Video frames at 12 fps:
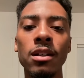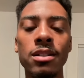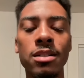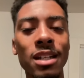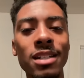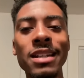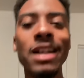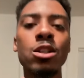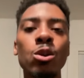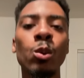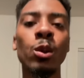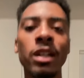Say,
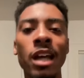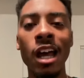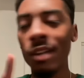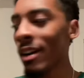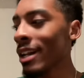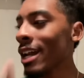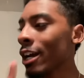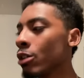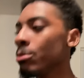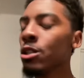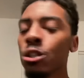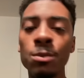Joshua 1:9, have I not
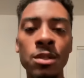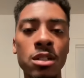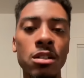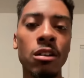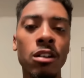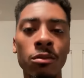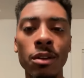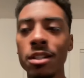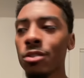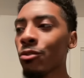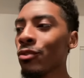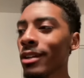commanded you be strong,
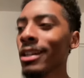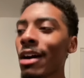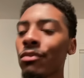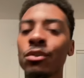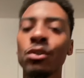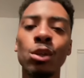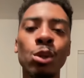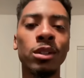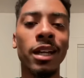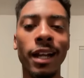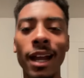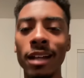courageous, fear not, for the Lord
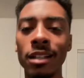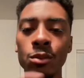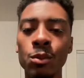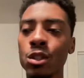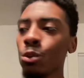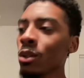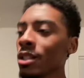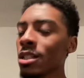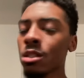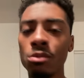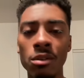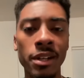thy God is with you
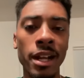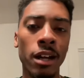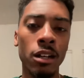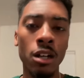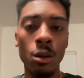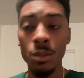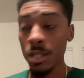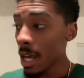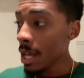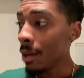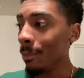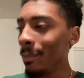whithersoever thou goest.
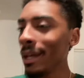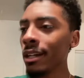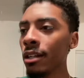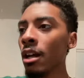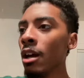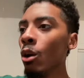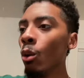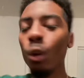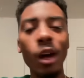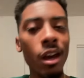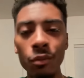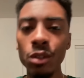Meaning,
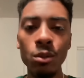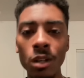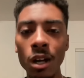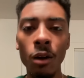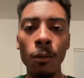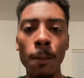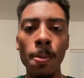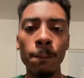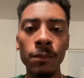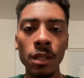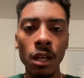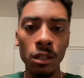wherever you go,
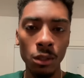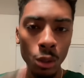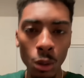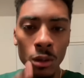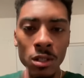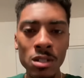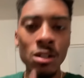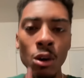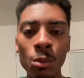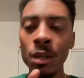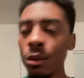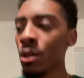the Lord is
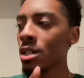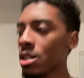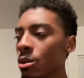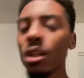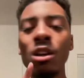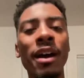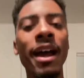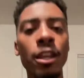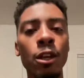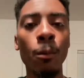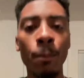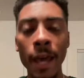going to be with you. He's going to have
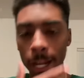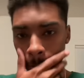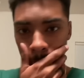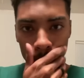your back.